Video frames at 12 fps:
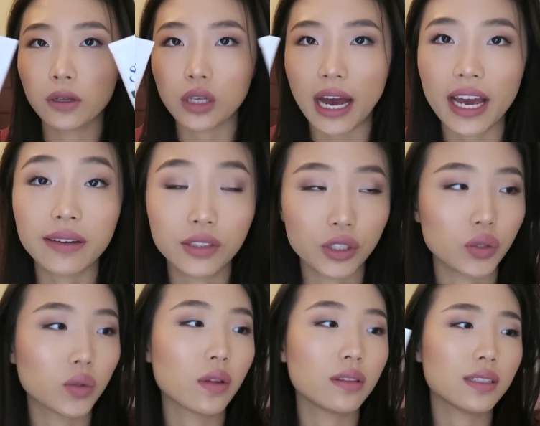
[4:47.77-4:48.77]
i have
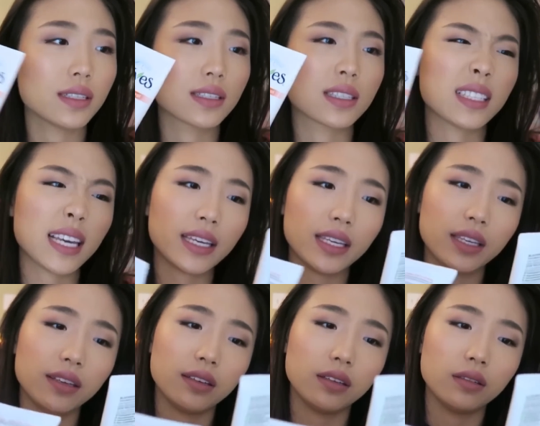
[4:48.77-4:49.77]
two this is saint
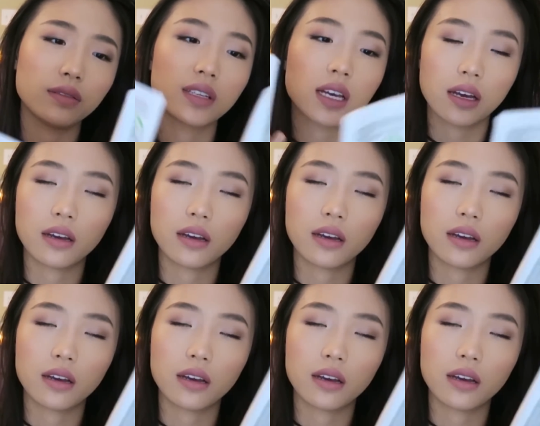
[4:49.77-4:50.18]
ives